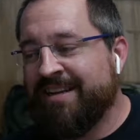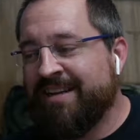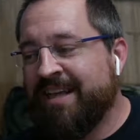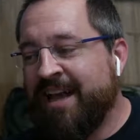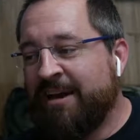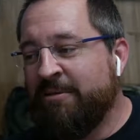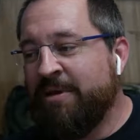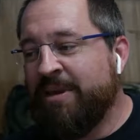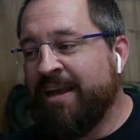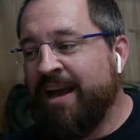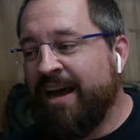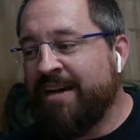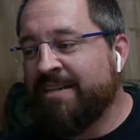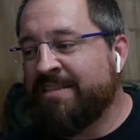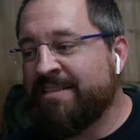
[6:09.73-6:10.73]
I really
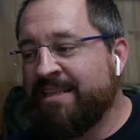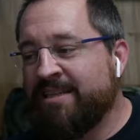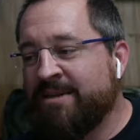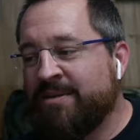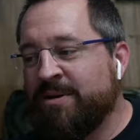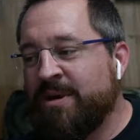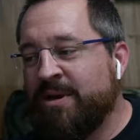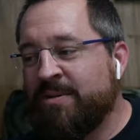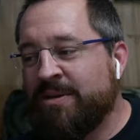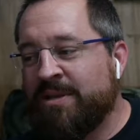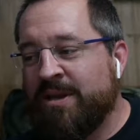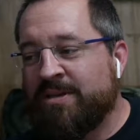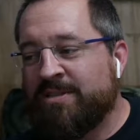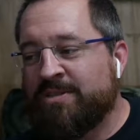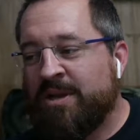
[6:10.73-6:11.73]
honestly don't know what
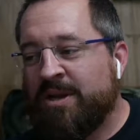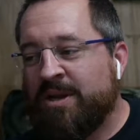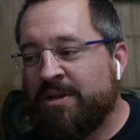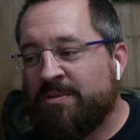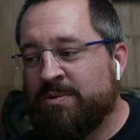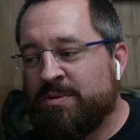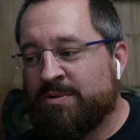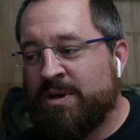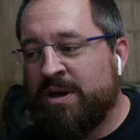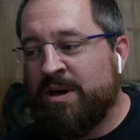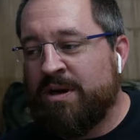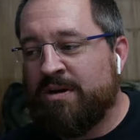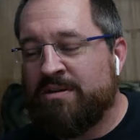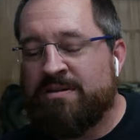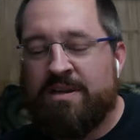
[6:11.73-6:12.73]
the Australian rules
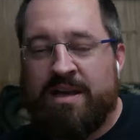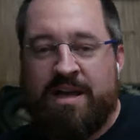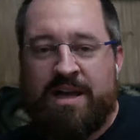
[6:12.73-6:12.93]
are.